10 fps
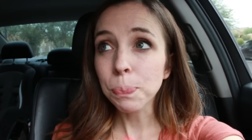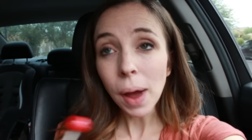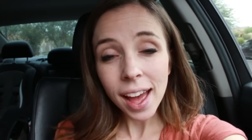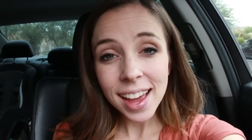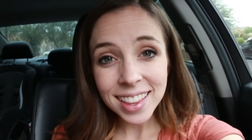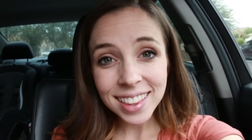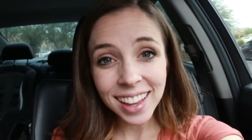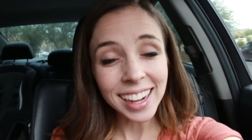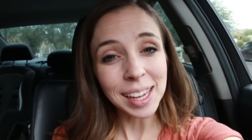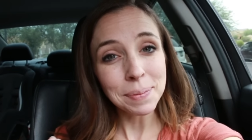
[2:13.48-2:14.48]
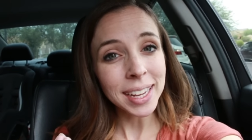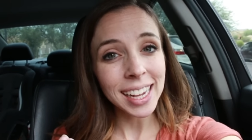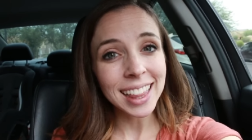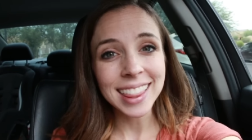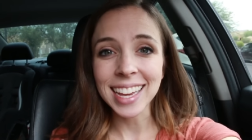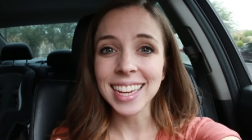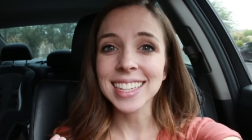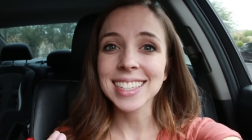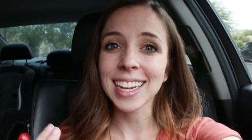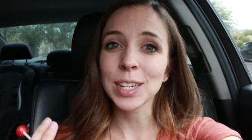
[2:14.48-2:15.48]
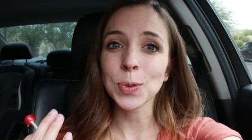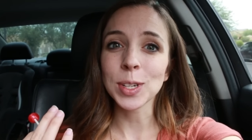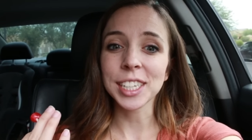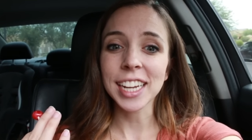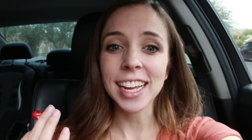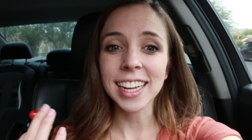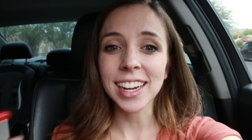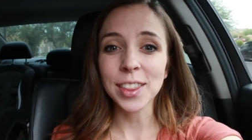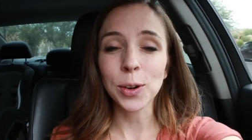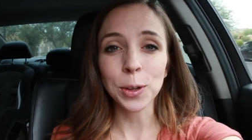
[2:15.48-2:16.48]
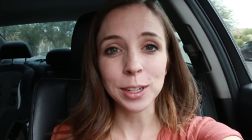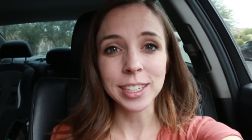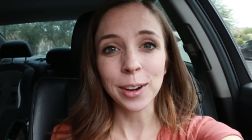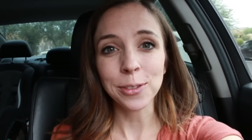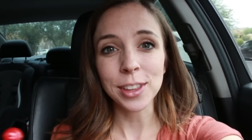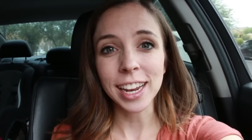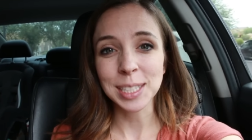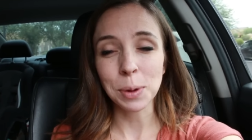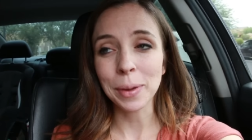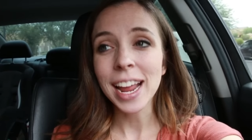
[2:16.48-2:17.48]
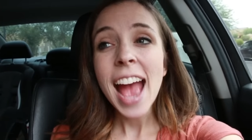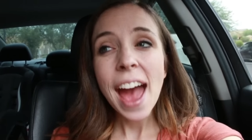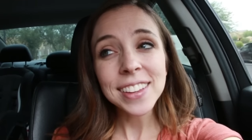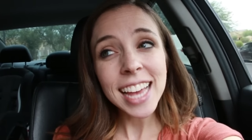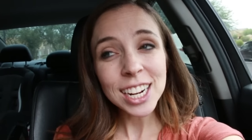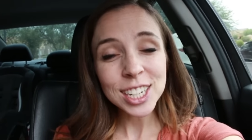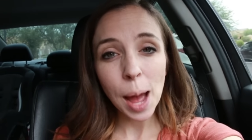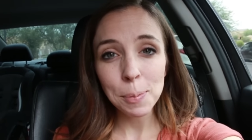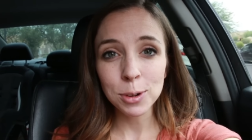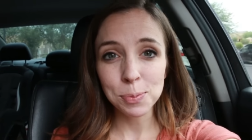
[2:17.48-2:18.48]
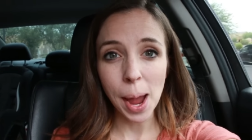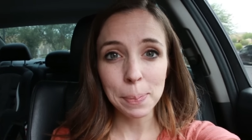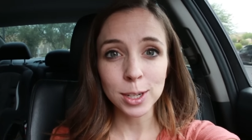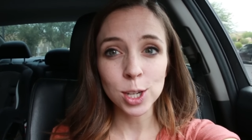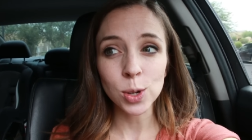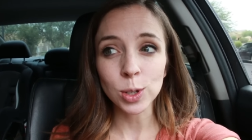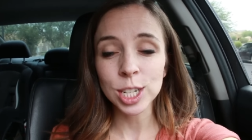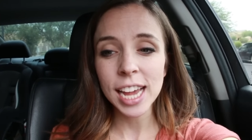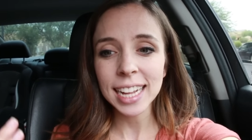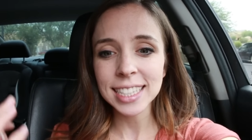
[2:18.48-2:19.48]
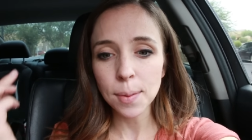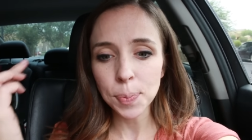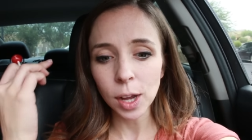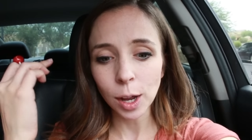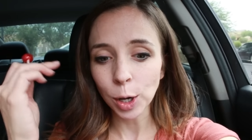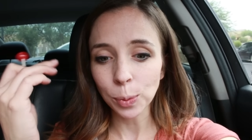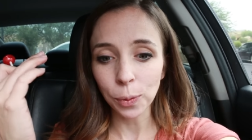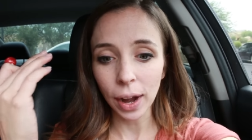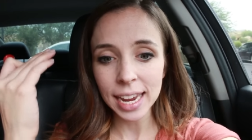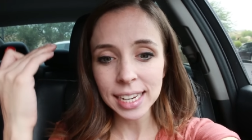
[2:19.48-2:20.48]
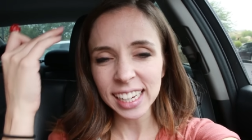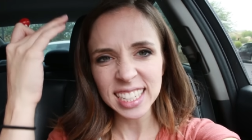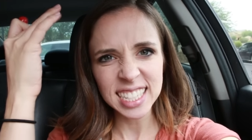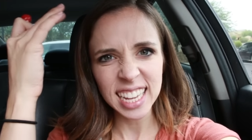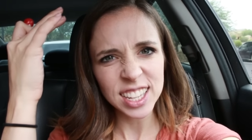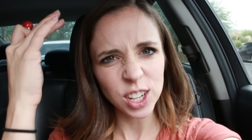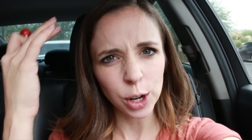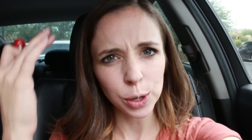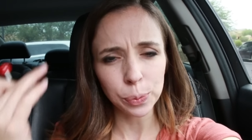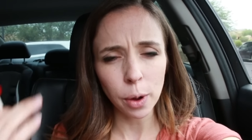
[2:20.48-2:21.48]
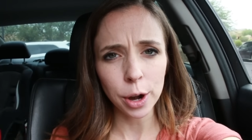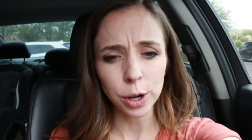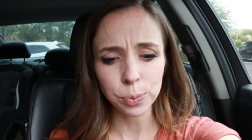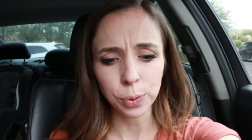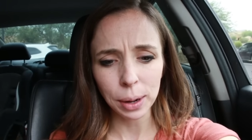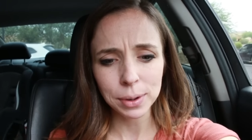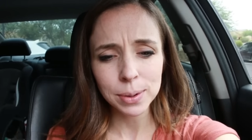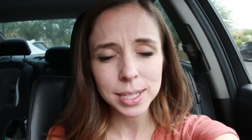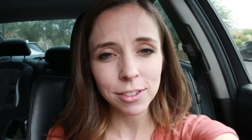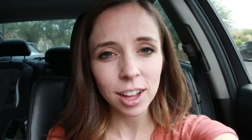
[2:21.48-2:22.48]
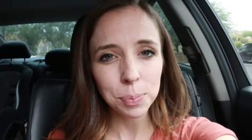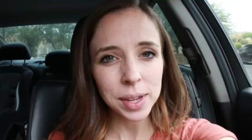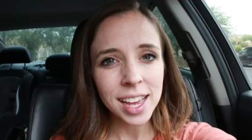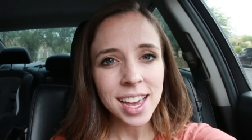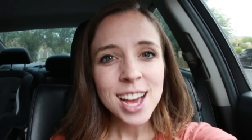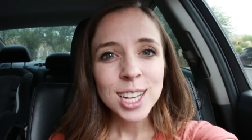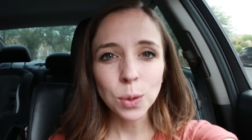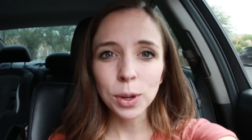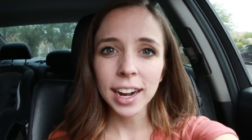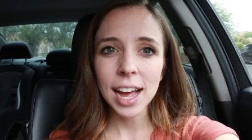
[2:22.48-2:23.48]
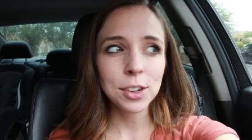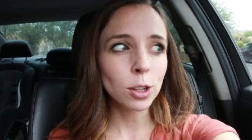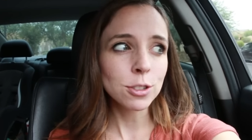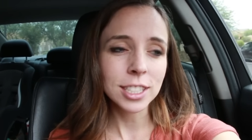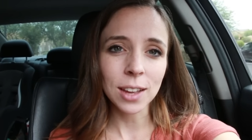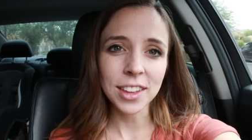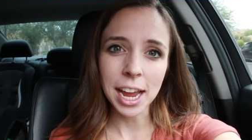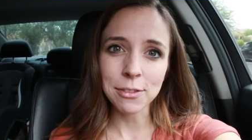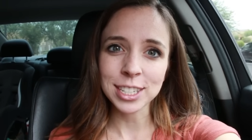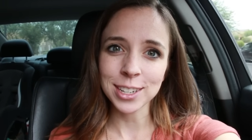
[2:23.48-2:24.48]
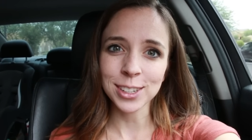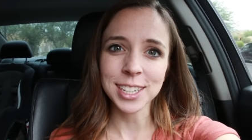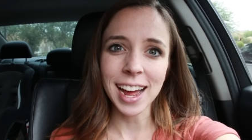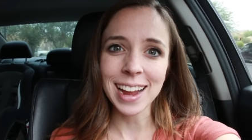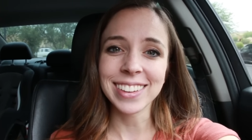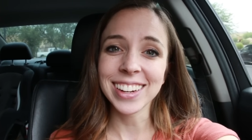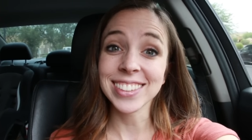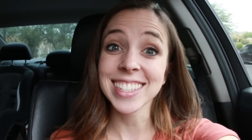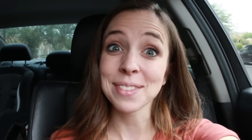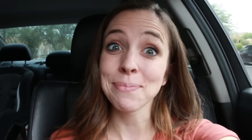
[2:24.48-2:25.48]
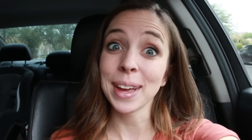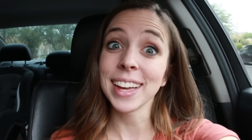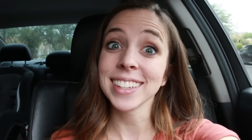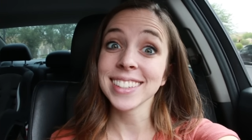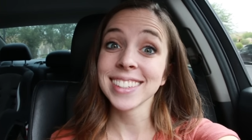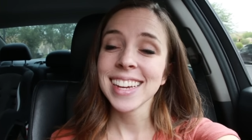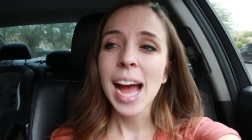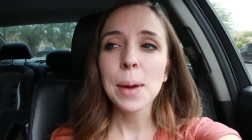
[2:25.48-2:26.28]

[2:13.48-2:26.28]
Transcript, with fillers: But lucky me, they scheduled another ultrasound for the next appointment. And this actually happened with Piper too. She had something on her brain, like a cyst on her brain when it was developing. So we got to have an ultrasound like every single time, and it was the best.